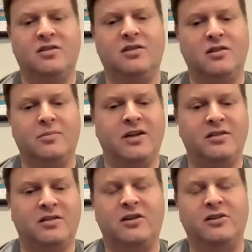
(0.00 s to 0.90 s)
you know, the
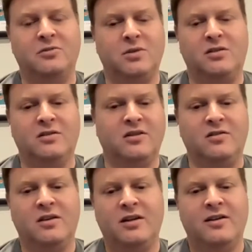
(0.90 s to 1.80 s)
paid things, but, you
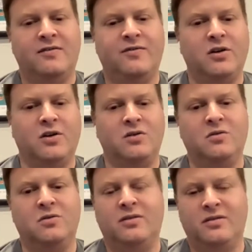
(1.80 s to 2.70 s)
know, if you go
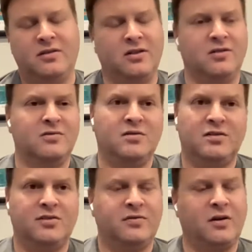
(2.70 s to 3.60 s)
to, you know,
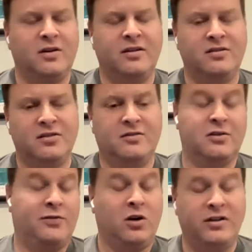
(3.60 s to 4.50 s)

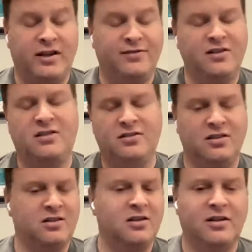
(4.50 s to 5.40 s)
Safari definitely does
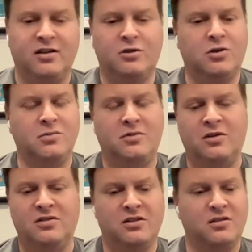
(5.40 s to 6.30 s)
it. Chrome
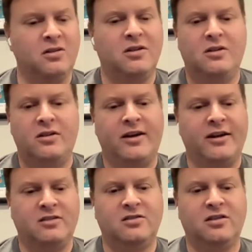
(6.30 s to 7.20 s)
does it.
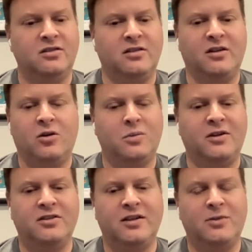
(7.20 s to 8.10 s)
Edge does it. A whole
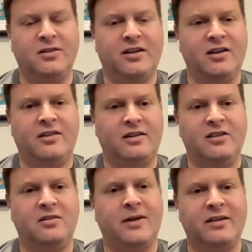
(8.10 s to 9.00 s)
bunch of them will tell you that
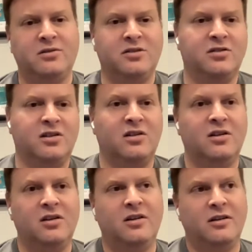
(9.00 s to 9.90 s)
these passwords are
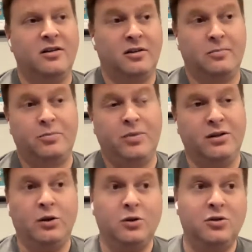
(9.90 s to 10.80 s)

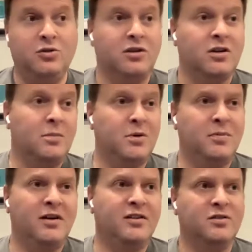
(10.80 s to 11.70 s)
been used or
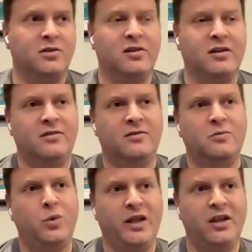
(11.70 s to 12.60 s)
compromised, or they're
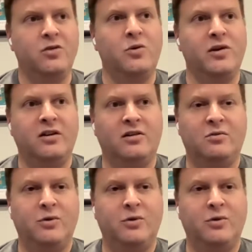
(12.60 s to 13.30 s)
weak, or they're